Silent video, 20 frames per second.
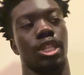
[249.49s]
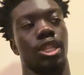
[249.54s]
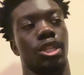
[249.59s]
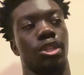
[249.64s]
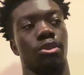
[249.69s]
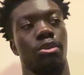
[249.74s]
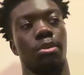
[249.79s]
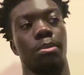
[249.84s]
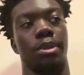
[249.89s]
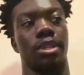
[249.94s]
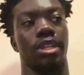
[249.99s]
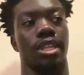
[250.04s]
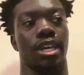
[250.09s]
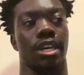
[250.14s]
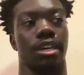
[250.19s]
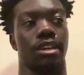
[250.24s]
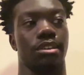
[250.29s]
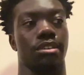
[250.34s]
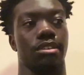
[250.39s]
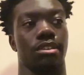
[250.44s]
The women
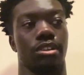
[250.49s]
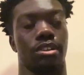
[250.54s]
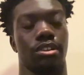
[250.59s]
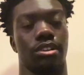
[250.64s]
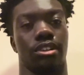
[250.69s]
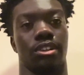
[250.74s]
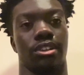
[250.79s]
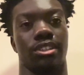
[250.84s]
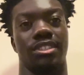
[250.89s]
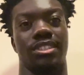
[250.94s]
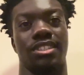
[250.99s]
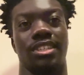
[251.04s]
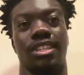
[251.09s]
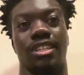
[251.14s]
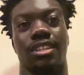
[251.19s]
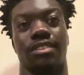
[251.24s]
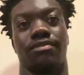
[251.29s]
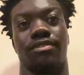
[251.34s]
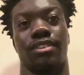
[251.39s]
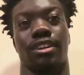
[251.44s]
that are
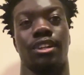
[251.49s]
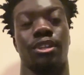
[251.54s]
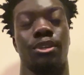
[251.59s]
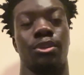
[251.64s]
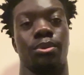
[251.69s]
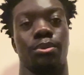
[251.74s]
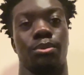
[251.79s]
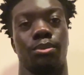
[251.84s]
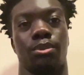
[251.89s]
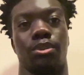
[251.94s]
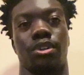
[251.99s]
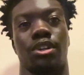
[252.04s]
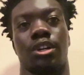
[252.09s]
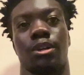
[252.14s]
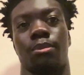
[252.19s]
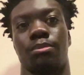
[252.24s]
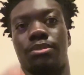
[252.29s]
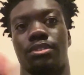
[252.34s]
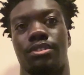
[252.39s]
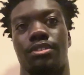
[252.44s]
seeking value will
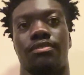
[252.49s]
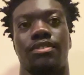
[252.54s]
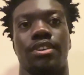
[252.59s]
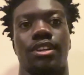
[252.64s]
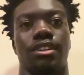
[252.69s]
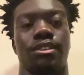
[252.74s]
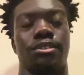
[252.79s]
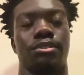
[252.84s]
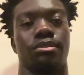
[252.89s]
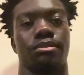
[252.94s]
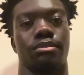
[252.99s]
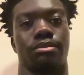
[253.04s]
come to value.